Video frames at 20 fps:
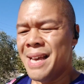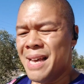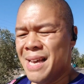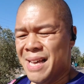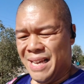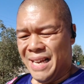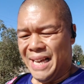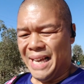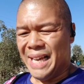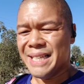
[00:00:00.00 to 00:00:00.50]

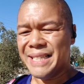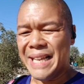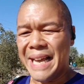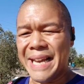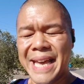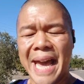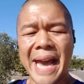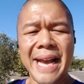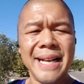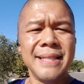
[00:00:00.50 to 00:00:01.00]
is a
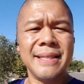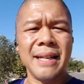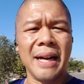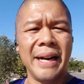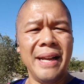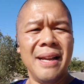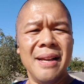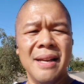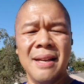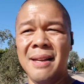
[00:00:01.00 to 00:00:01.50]
case study
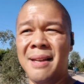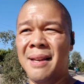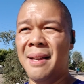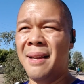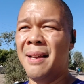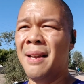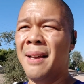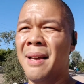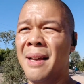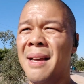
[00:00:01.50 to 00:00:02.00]

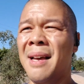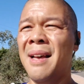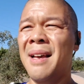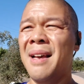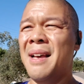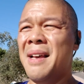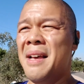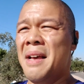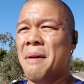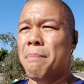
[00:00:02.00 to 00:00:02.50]

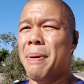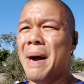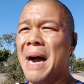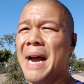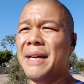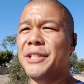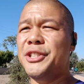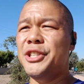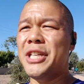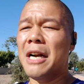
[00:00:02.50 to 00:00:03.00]
by a
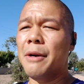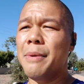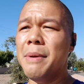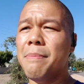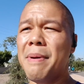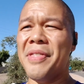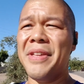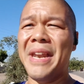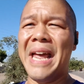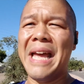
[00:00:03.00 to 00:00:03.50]
gentleman by the
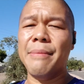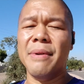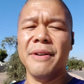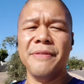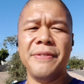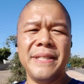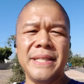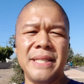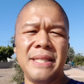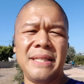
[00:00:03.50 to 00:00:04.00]
name of
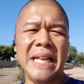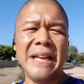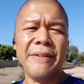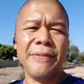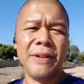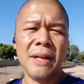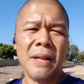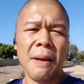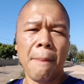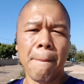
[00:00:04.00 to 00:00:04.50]
Stephen
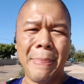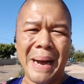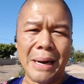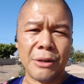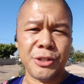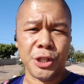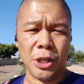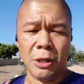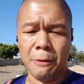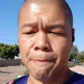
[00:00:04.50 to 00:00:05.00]
Boucher,
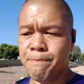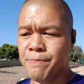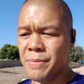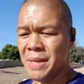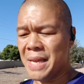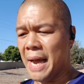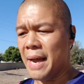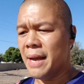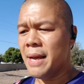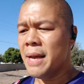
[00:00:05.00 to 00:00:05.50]
okay?
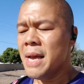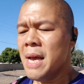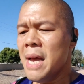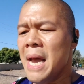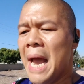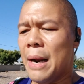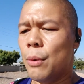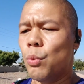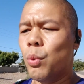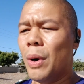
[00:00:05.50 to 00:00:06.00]
And
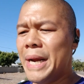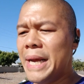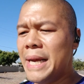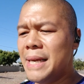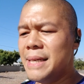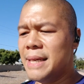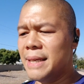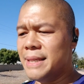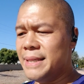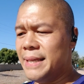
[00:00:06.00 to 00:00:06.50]
what he did
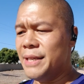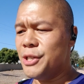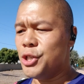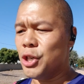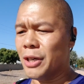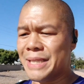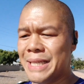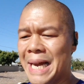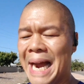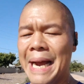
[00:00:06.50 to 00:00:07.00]
is he took
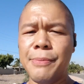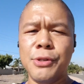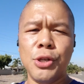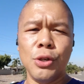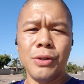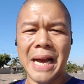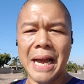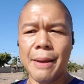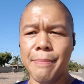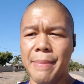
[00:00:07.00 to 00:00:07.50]
type 2
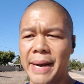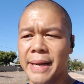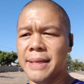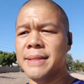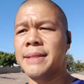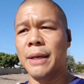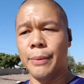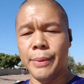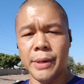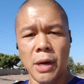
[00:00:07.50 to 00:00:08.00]
diabetics, here we
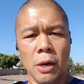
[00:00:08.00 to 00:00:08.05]
go.